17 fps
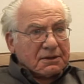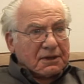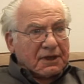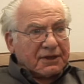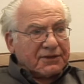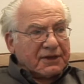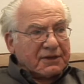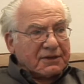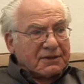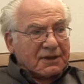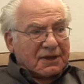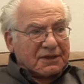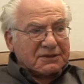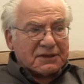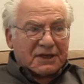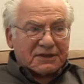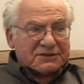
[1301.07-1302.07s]
I think
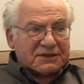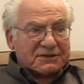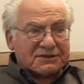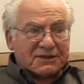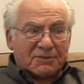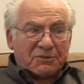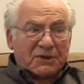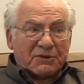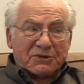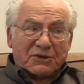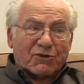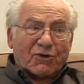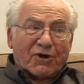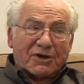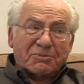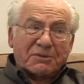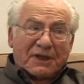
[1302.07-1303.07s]
I, I, said something, but there
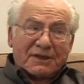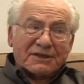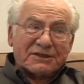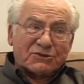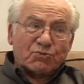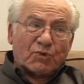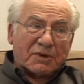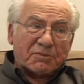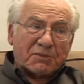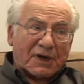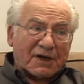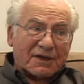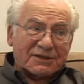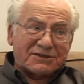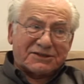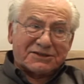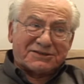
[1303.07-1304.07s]
ought to be at least one
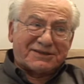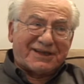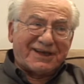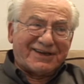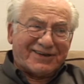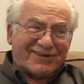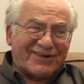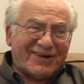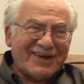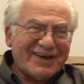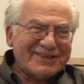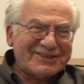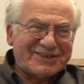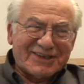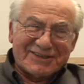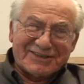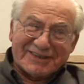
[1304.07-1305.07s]
Marxist here,
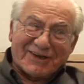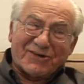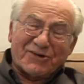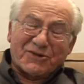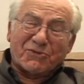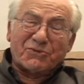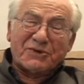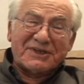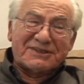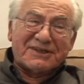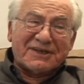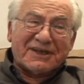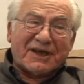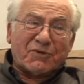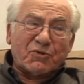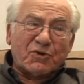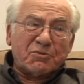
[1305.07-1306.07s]
since they're the
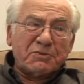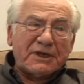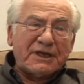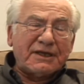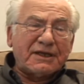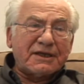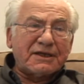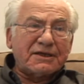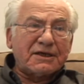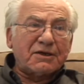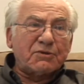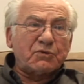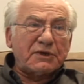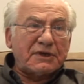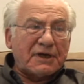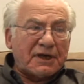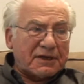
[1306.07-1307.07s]
reason that we're meeting,
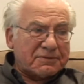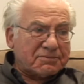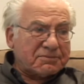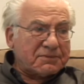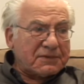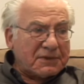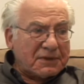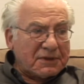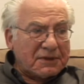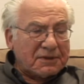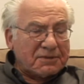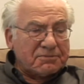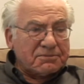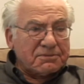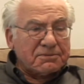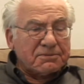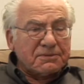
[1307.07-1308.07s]
and we got
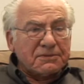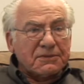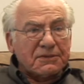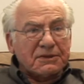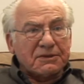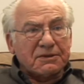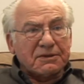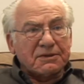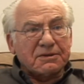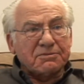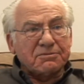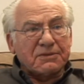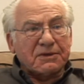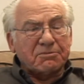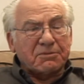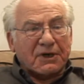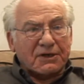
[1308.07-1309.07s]
um,
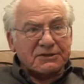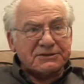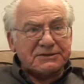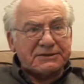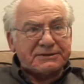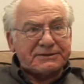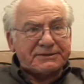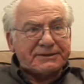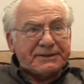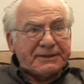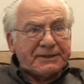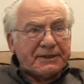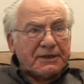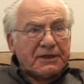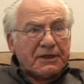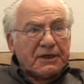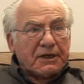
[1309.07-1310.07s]
um, a Marxist.
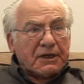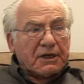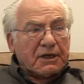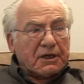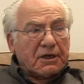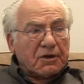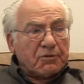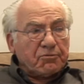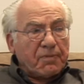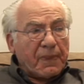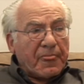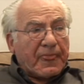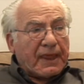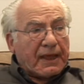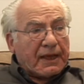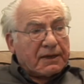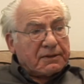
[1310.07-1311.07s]
Um,
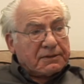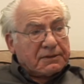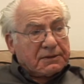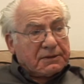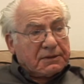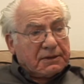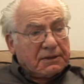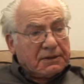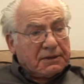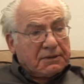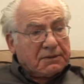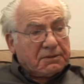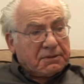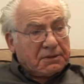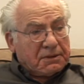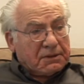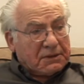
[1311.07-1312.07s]
and
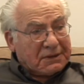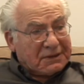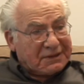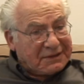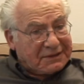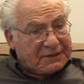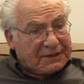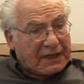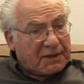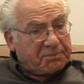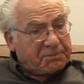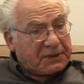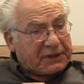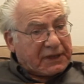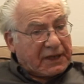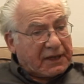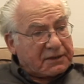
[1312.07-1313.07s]
that
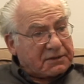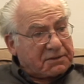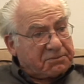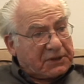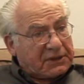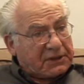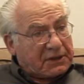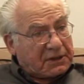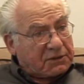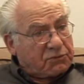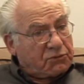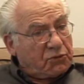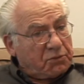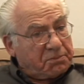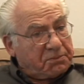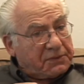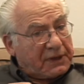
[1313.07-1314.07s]
began to be a
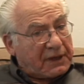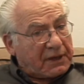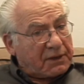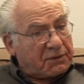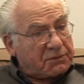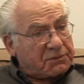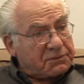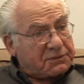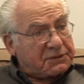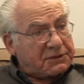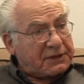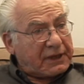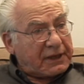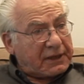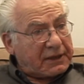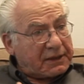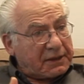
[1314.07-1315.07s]
group now
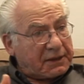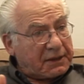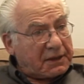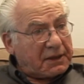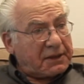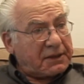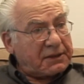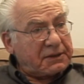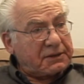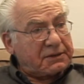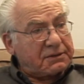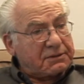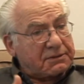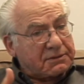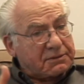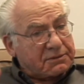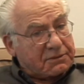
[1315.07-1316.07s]
that I
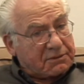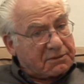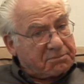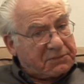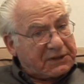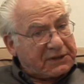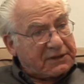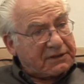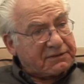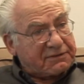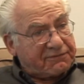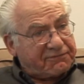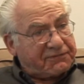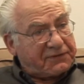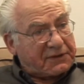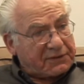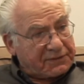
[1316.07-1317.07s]
could begin to
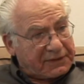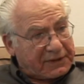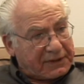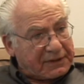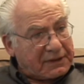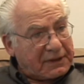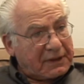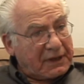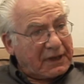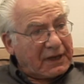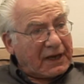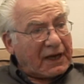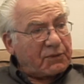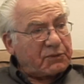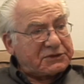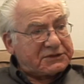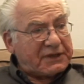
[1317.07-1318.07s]
feel that
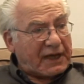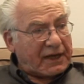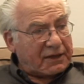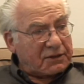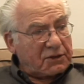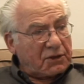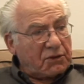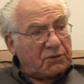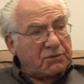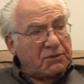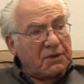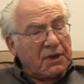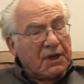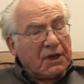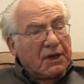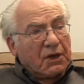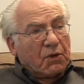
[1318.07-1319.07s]
I was not alone.
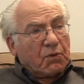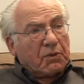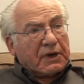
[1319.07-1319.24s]
Mm -hmm.